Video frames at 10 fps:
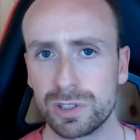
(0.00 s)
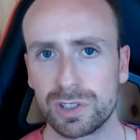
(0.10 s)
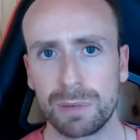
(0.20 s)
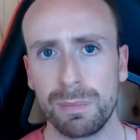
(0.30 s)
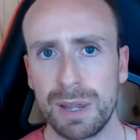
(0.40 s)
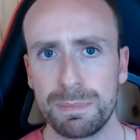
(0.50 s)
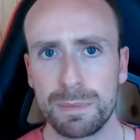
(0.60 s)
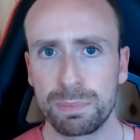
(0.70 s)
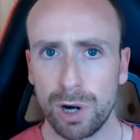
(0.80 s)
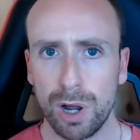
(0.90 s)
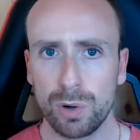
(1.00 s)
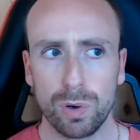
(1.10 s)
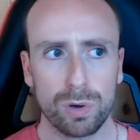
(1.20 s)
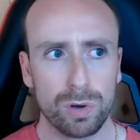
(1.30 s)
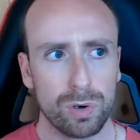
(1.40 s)
may be pro
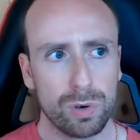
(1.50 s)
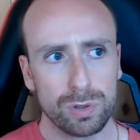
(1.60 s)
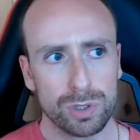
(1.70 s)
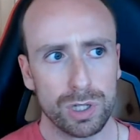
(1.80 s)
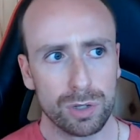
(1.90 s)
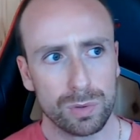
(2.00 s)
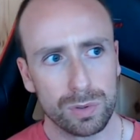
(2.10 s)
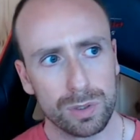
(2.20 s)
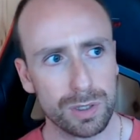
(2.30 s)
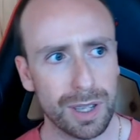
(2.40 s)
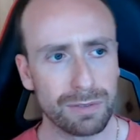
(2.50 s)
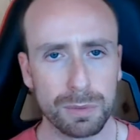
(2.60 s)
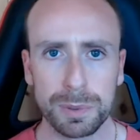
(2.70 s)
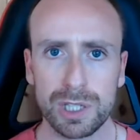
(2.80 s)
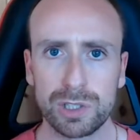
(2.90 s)
or have the
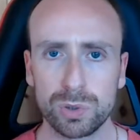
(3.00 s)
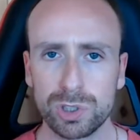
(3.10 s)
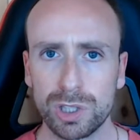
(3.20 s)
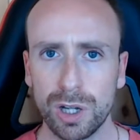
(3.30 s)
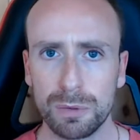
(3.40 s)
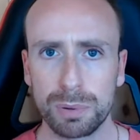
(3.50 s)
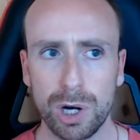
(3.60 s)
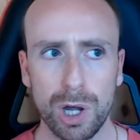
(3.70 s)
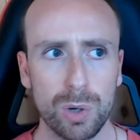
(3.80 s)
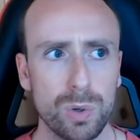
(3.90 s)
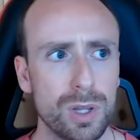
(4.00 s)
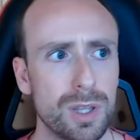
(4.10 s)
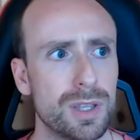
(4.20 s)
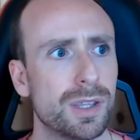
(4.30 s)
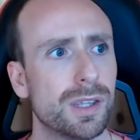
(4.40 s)
potential to go pro,
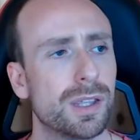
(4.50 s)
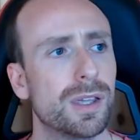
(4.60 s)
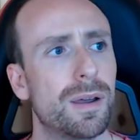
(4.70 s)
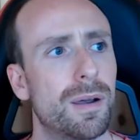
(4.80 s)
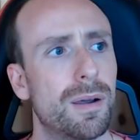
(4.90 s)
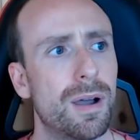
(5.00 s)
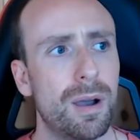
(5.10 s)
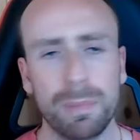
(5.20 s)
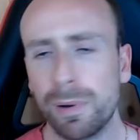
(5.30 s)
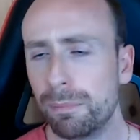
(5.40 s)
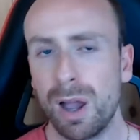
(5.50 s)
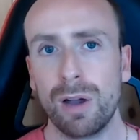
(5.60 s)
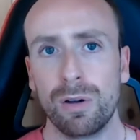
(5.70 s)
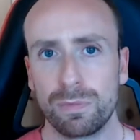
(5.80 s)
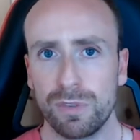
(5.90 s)
but
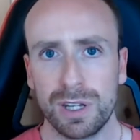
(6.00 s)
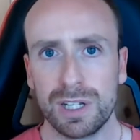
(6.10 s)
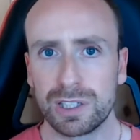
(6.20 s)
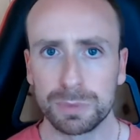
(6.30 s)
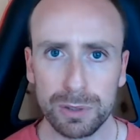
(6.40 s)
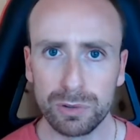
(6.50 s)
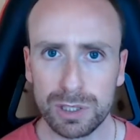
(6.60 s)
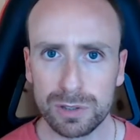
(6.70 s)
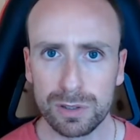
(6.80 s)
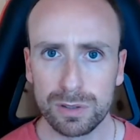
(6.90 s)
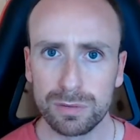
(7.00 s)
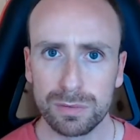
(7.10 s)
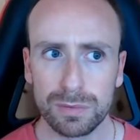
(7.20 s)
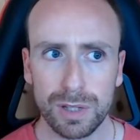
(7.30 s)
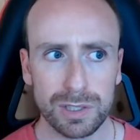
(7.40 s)
are inexperienced.
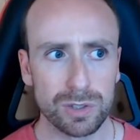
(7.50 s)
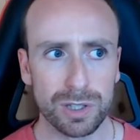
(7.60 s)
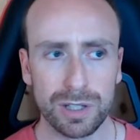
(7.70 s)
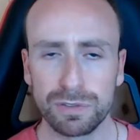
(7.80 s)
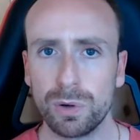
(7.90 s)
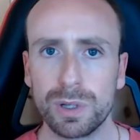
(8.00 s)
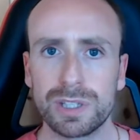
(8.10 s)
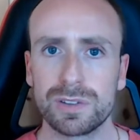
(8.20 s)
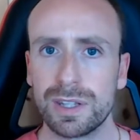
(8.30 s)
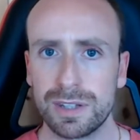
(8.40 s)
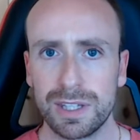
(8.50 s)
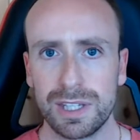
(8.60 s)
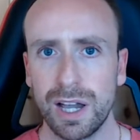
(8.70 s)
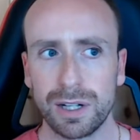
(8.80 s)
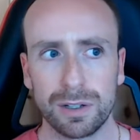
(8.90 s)
It's not their fault. It's that they're
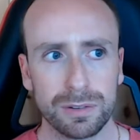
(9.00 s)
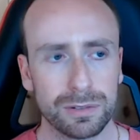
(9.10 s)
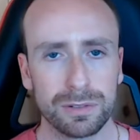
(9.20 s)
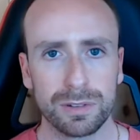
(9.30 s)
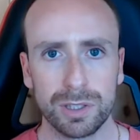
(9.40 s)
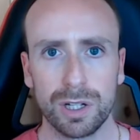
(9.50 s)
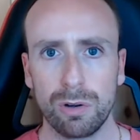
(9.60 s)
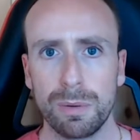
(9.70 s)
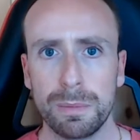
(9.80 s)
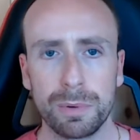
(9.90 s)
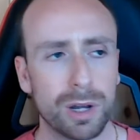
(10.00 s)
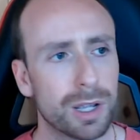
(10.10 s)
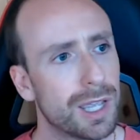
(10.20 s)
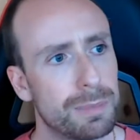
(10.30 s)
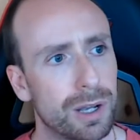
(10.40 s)
young. I remember when I
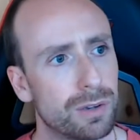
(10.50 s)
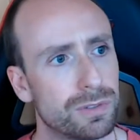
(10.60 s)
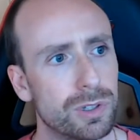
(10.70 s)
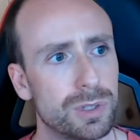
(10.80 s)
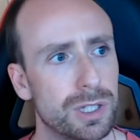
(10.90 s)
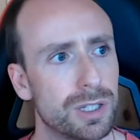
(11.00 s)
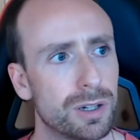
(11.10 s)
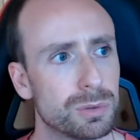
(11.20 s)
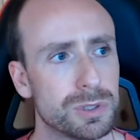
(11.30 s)
came out of uni, I was